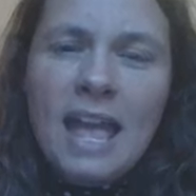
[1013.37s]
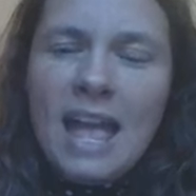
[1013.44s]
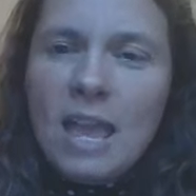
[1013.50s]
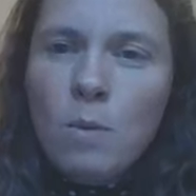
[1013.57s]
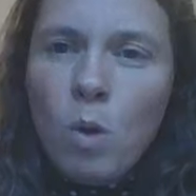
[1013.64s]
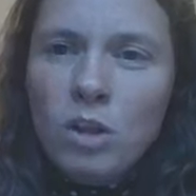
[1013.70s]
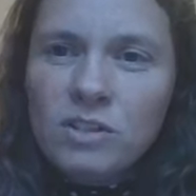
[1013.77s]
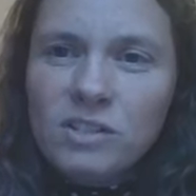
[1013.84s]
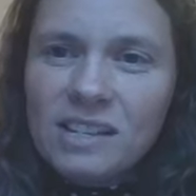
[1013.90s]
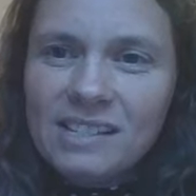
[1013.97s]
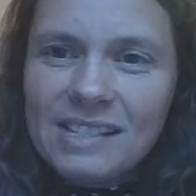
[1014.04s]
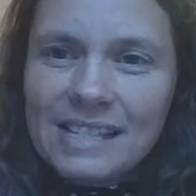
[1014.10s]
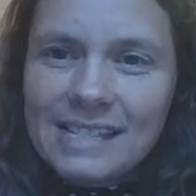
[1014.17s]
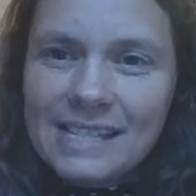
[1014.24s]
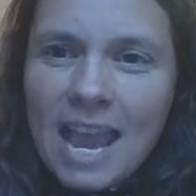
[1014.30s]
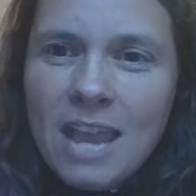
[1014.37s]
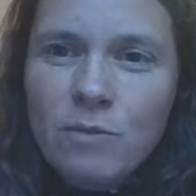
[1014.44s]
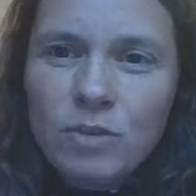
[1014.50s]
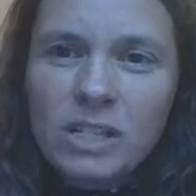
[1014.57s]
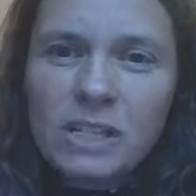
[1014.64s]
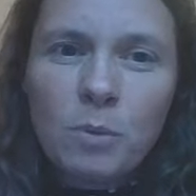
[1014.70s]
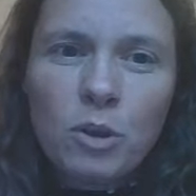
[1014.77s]
He wants us to take
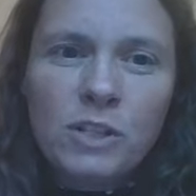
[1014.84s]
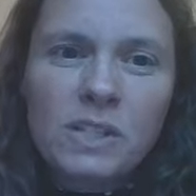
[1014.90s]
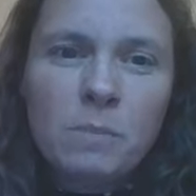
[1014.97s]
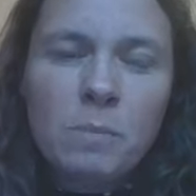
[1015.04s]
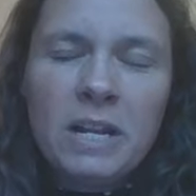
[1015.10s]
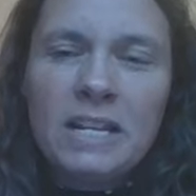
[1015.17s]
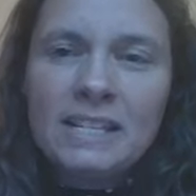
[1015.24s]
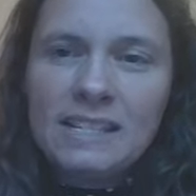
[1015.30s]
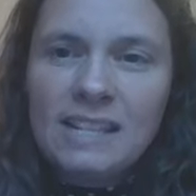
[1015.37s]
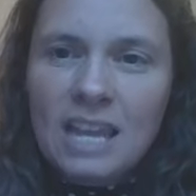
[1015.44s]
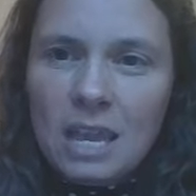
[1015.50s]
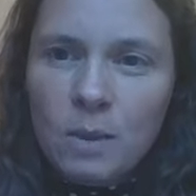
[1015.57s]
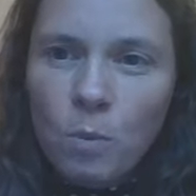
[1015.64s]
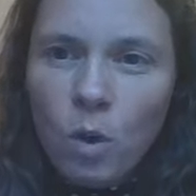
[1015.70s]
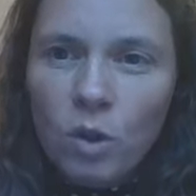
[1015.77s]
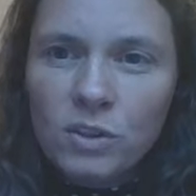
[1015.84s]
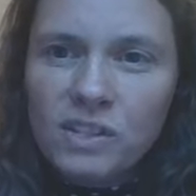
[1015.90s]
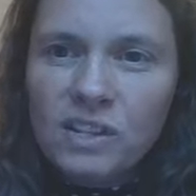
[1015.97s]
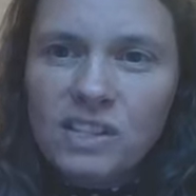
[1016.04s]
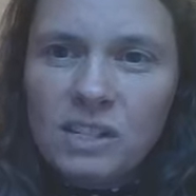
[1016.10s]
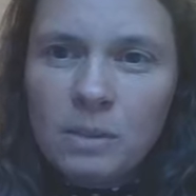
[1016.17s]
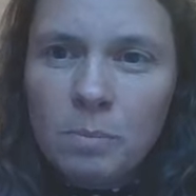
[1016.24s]
responsibility. He wants
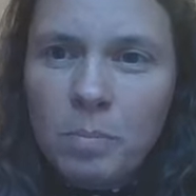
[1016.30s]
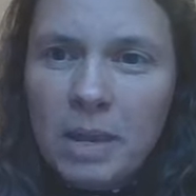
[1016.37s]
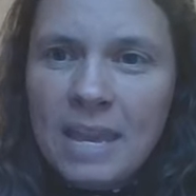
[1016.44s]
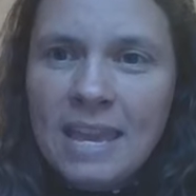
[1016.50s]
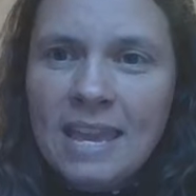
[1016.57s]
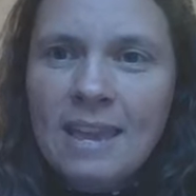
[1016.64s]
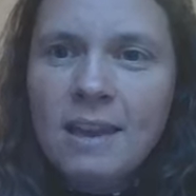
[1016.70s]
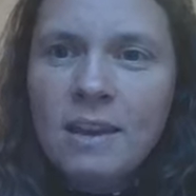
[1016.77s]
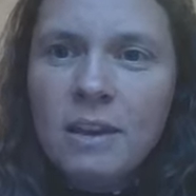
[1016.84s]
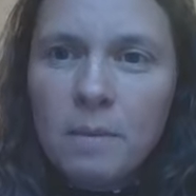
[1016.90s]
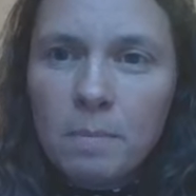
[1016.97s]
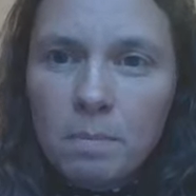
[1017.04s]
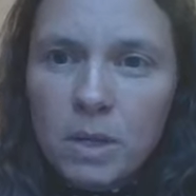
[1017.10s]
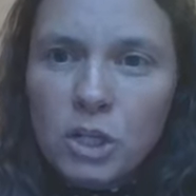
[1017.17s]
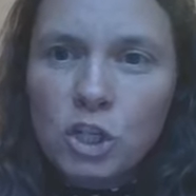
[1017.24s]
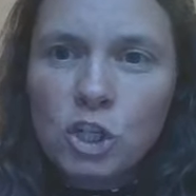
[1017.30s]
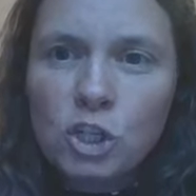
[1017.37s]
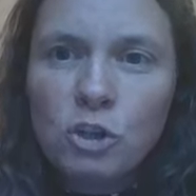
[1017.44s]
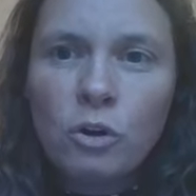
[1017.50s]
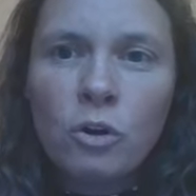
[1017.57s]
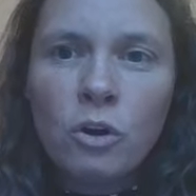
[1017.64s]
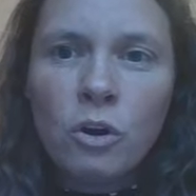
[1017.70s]
us to be
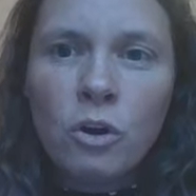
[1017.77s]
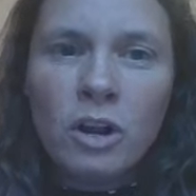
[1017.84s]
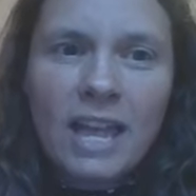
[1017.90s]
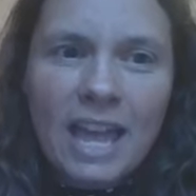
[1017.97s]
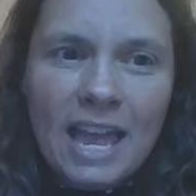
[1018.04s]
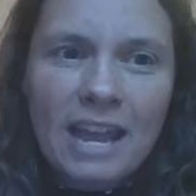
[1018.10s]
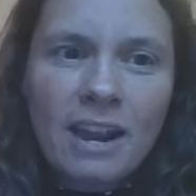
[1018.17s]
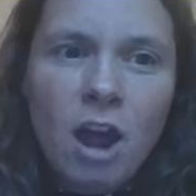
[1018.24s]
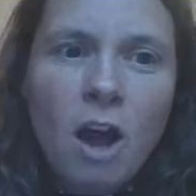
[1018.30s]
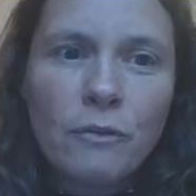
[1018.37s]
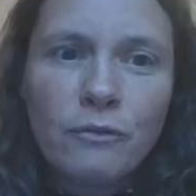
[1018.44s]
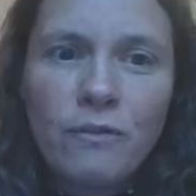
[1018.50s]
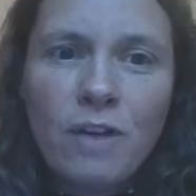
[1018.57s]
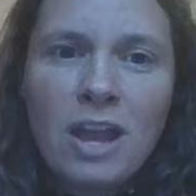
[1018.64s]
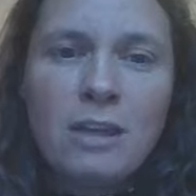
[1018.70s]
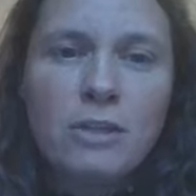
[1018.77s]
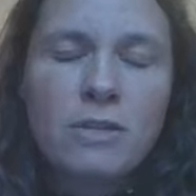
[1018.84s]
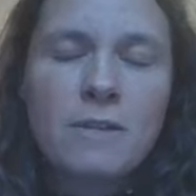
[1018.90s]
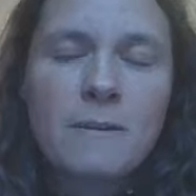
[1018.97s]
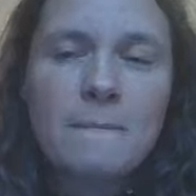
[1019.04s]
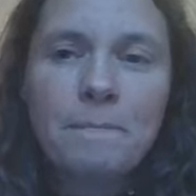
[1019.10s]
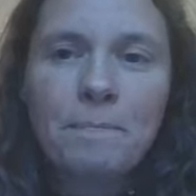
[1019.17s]
mature in our faith.